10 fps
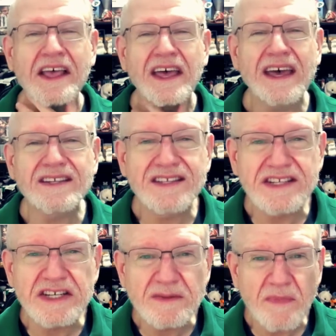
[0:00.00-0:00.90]
That's
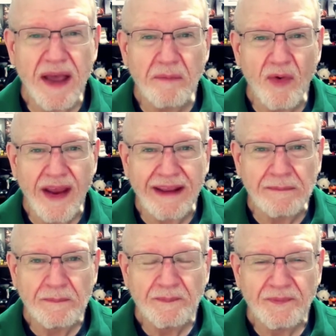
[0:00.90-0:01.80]
just my
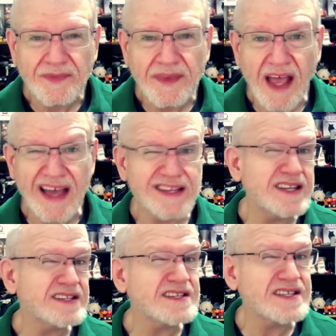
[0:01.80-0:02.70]
brain. I
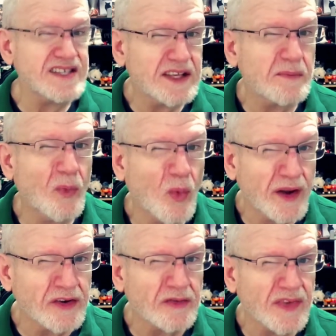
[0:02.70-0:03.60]
didn't sleep
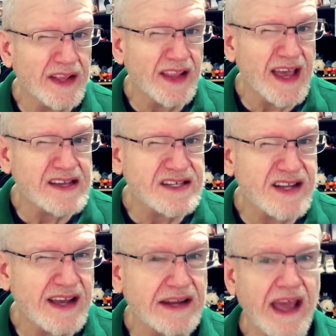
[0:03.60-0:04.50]
wonderfully last
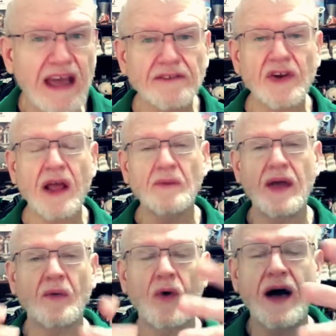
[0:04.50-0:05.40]
night. After I
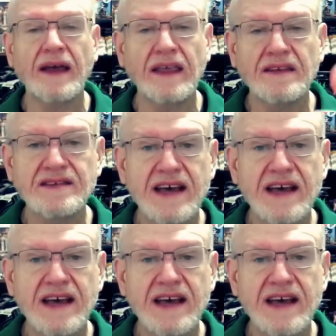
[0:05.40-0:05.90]
went walkies